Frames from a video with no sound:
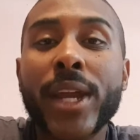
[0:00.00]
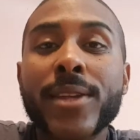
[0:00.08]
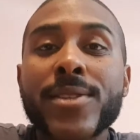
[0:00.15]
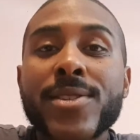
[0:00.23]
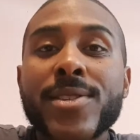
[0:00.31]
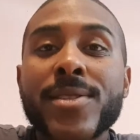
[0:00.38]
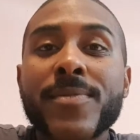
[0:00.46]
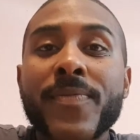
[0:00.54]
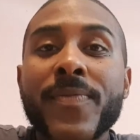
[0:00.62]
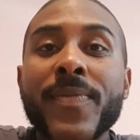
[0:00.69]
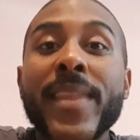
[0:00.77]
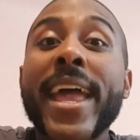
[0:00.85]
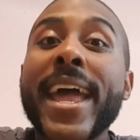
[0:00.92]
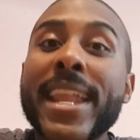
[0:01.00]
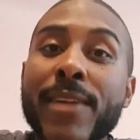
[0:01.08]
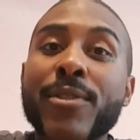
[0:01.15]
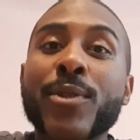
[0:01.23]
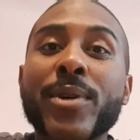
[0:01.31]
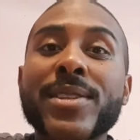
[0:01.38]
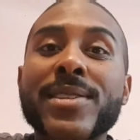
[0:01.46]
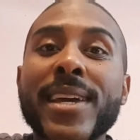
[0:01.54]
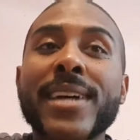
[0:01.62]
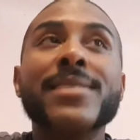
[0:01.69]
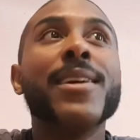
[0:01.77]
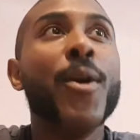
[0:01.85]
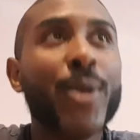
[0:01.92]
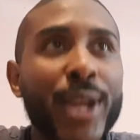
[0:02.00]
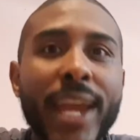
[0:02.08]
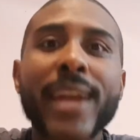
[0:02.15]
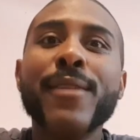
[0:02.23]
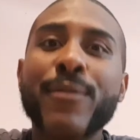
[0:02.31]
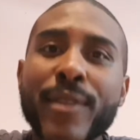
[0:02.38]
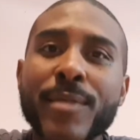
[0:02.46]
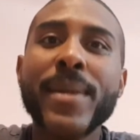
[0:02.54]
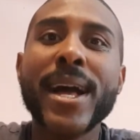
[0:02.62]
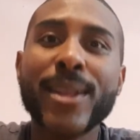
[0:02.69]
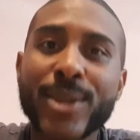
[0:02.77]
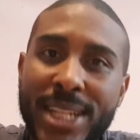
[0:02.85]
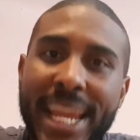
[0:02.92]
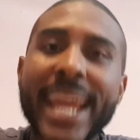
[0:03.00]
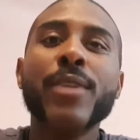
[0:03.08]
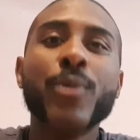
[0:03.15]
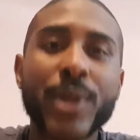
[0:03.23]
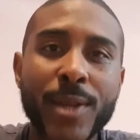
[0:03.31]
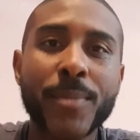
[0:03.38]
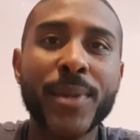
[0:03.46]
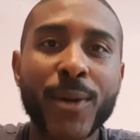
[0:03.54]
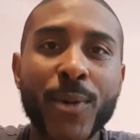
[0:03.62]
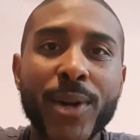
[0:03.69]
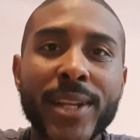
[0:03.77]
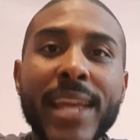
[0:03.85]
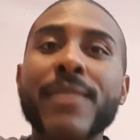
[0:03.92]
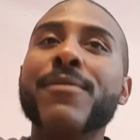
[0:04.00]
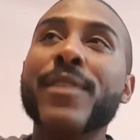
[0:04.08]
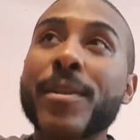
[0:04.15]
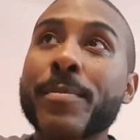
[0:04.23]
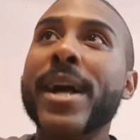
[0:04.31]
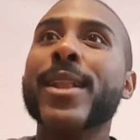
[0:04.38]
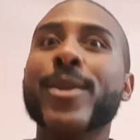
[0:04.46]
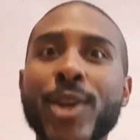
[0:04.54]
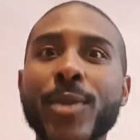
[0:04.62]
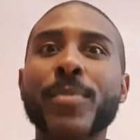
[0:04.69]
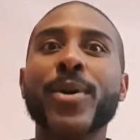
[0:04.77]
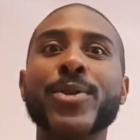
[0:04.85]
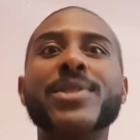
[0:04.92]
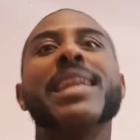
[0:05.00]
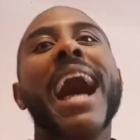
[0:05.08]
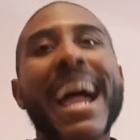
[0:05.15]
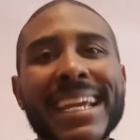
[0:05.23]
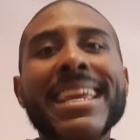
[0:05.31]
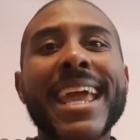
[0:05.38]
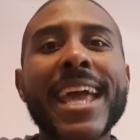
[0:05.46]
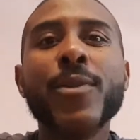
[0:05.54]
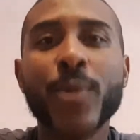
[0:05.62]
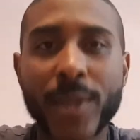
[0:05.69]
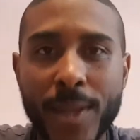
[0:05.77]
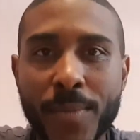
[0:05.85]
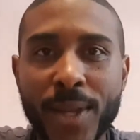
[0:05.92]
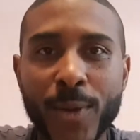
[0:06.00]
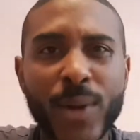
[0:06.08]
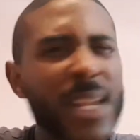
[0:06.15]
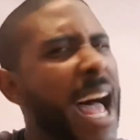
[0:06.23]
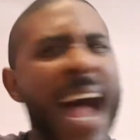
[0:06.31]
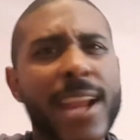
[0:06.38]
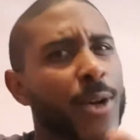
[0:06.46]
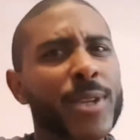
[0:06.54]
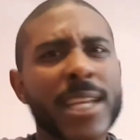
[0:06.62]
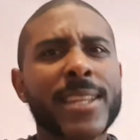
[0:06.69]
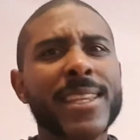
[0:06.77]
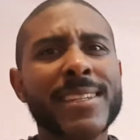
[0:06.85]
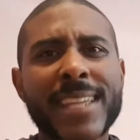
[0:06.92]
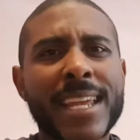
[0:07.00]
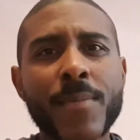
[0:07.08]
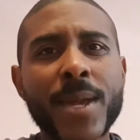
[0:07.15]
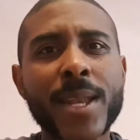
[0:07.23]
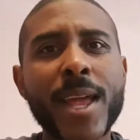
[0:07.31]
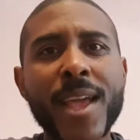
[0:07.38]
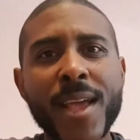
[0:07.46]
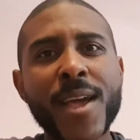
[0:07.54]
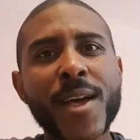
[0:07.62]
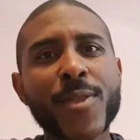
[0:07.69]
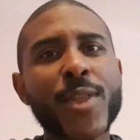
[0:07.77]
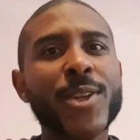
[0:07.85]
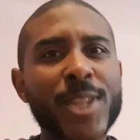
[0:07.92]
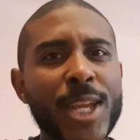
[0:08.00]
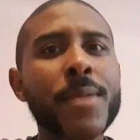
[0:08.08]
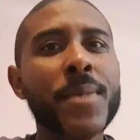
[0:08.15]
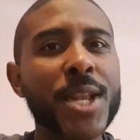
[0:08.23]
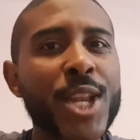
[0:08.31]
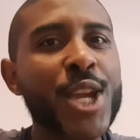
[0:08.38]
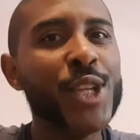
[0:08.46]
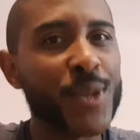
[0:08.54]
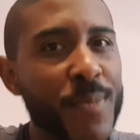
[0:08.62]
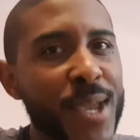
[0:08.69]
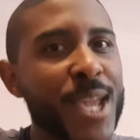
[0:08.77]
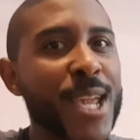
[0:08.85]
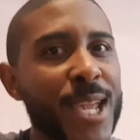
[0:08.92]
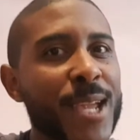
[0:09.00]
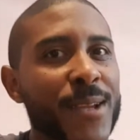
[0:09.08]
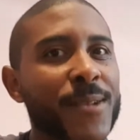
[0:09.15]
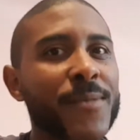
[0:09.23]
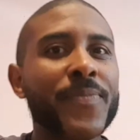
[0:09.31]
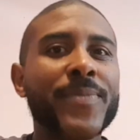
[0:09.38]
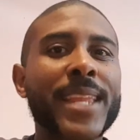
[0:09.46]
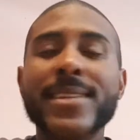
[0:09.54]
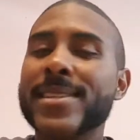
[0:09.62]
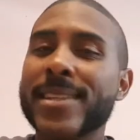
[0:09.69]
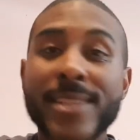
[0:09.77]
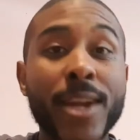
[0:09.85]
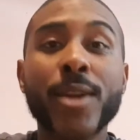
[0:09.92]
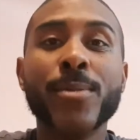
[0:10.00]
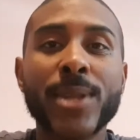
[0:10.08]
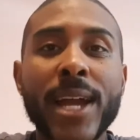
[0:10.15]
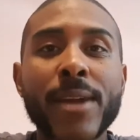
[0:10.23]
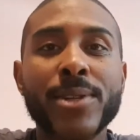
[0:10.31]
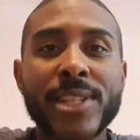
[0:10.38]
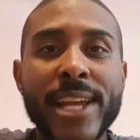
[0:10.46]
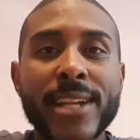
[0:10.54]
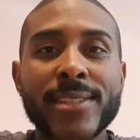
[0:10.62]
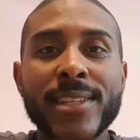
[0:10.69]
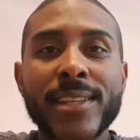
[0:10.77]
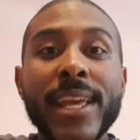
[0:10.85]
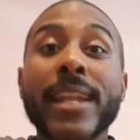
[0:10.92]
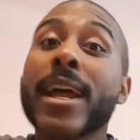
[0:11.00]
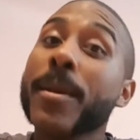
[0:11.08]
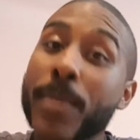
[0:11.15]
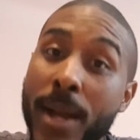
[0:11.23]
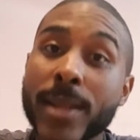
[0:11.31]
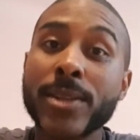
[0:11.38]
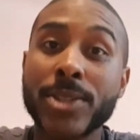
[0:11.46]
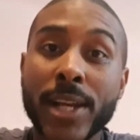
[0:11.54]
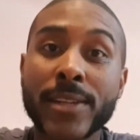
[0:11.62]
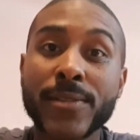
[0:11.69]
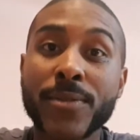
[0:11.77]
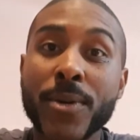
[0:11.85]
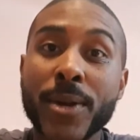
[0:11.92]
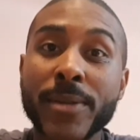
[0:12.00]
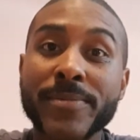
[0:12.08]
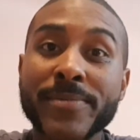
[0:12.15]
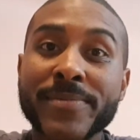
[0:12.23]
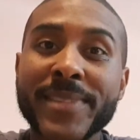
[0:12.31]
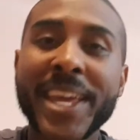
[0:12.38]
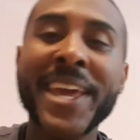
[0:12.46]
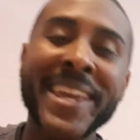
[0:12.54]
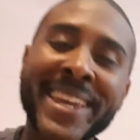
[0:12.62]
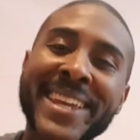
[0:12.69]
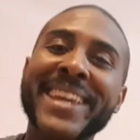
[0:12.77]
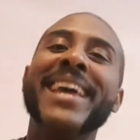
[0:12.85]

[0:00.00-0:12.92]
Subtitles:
wins, and everyone says, okay, Finn Balor can win the big one, and Finn Balor can boast, I can win the big one. I don't need the demon. The demon needs me. That's a terrible Irish accent, and I apologize for it.